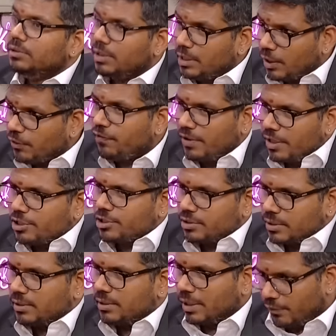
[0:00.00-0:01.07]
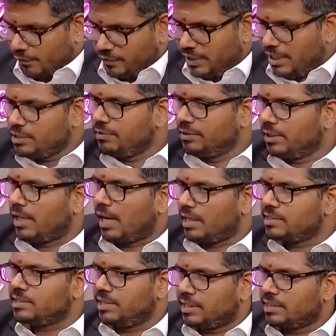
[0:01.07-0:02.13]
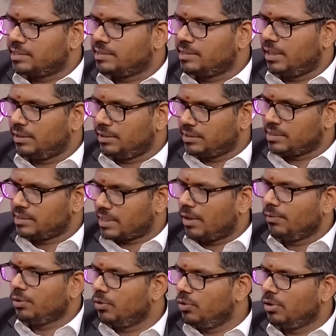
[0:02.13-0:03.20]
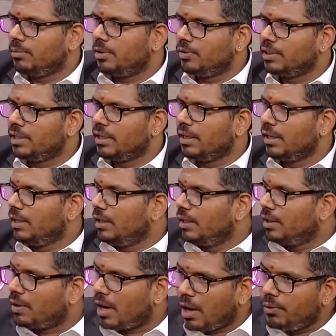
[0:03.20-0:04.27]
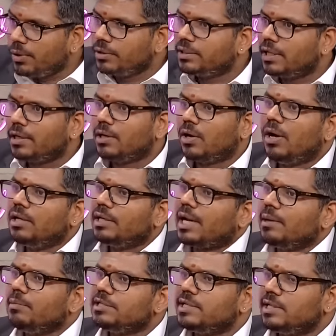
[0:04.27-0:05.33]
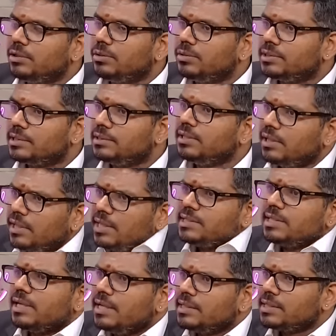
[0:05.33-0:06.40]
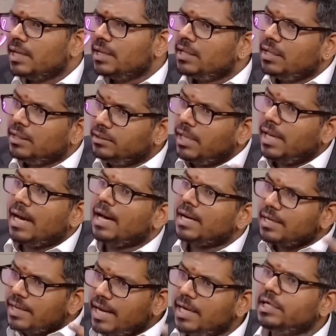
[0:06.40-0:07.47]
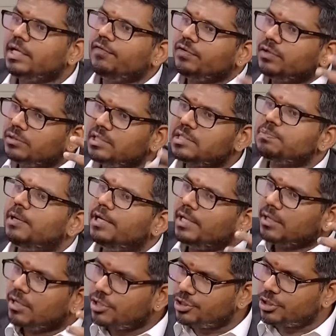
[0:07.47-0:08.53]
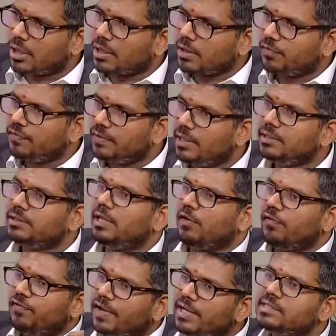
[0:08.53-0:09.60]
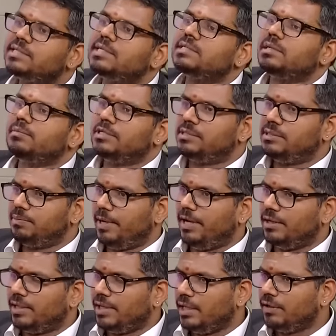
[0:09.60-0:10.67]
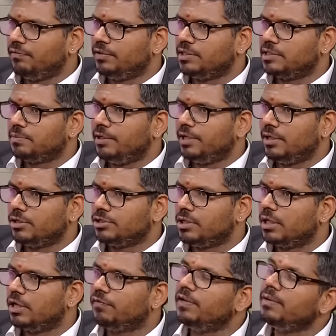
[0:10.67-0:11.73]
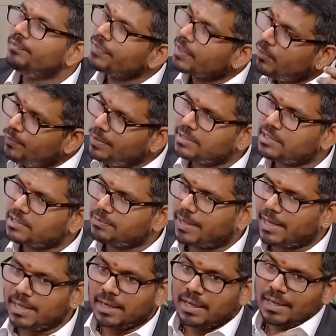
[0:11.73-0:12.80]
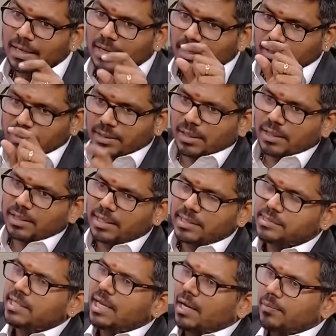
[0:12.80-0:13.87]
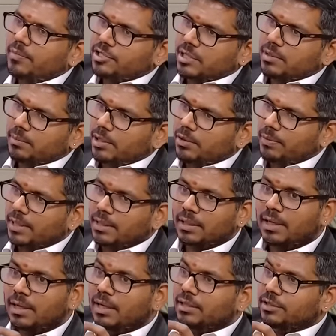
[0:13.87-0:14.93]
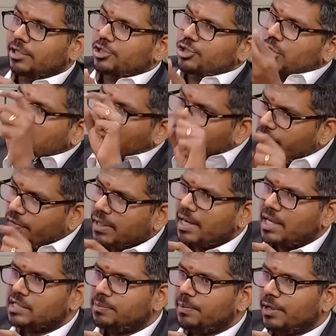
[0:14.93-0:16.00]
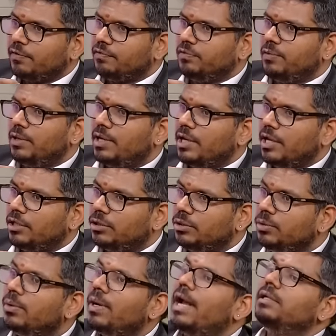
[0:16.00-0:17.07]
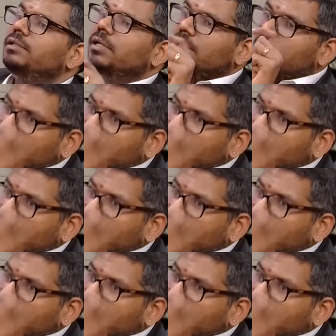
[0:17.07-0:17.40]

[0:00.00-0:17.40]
The definition, if these were the yardsticks and this is how you go about it, how do you then call tribals Hindus? The reason is they are native to this particular geography. Their faith system is native to this particular geography, which is why here is the enmeshing between the geographical aspect of the word Hindu and the